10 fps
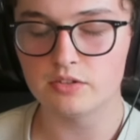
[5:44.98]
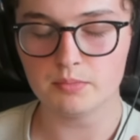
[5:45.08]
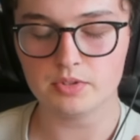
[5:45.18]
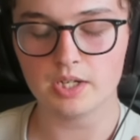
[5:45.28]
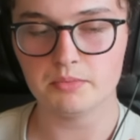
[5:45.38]

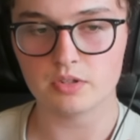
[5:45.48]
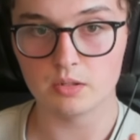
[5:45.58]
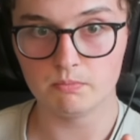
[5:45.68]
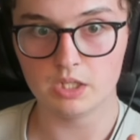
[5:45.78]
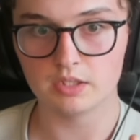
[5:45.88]
sometimes,
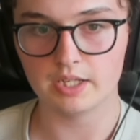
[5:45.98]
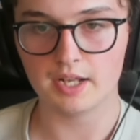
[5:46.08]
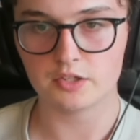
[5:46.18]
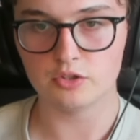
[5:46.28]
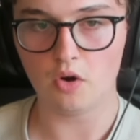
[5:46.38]
admittedly,
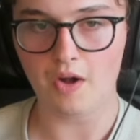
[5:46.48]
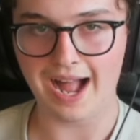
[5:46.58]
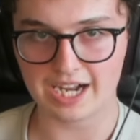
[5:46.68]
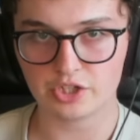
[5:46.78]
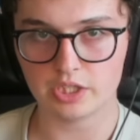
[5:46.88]
it's not
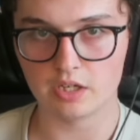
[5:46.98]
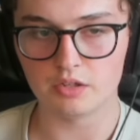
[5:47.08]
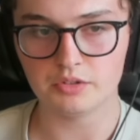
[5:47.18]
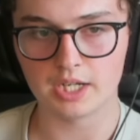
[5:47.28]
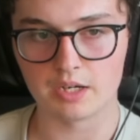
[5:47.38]
actually
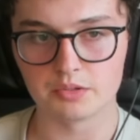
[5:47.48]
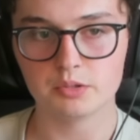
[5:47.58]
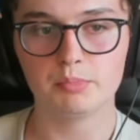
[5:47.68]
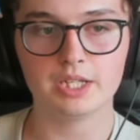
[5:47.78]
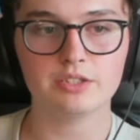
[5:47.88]
100 hours,
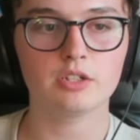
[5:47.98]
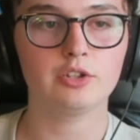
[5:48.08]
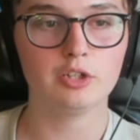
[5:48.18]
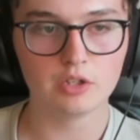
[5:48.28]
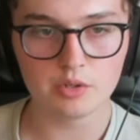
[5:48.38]
but it's
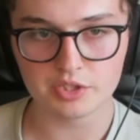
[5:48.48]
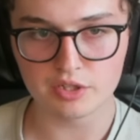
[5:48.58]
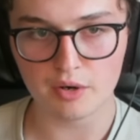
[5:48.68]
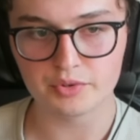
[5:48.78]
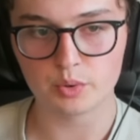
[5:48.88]
close
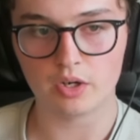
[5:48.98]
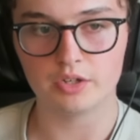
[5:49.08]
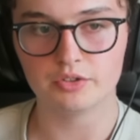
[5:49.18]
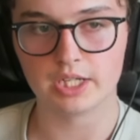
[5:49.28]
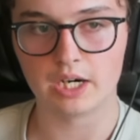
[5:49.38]
enough to
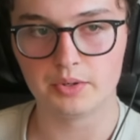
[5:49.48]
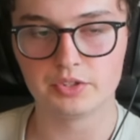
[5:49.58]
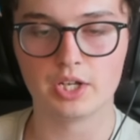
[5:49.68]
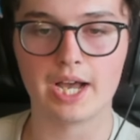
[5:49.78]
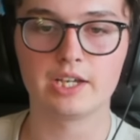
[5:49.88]
100 hours
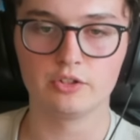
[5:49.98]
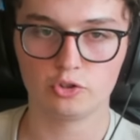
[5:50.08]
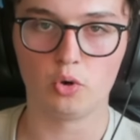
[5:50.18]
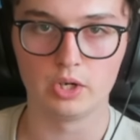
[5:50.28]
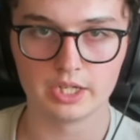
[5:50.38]
that I can
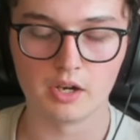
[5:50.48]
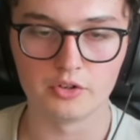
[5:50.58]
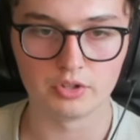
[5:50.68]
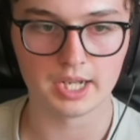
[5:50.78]
call it 100